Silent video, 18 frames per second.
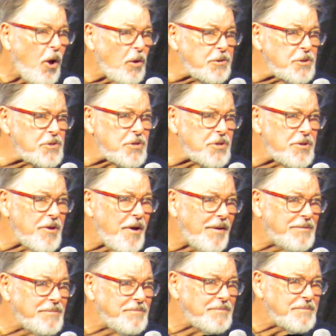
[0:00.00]
All adults,
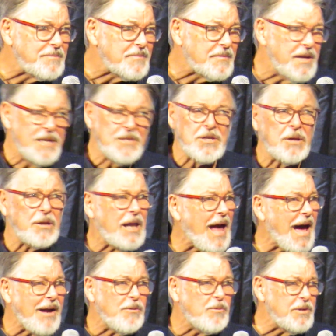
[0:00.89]
it's a
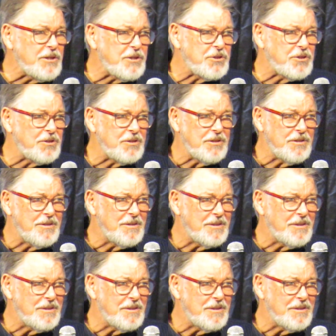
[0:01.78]
language